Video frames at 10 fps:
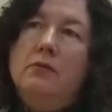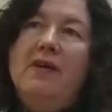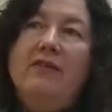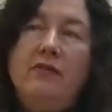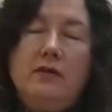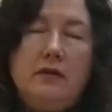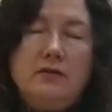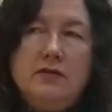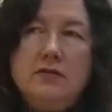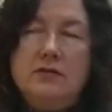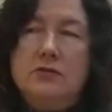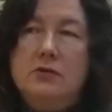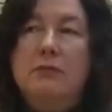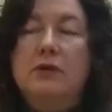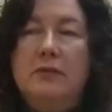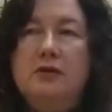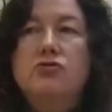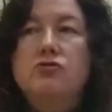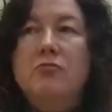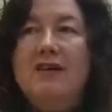methods, to implement
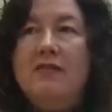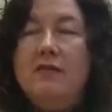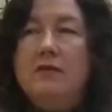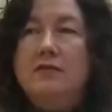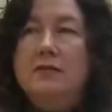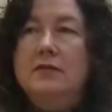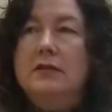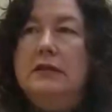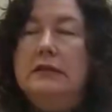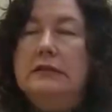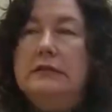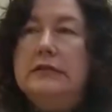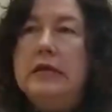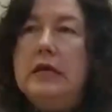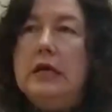new methods in the lessons.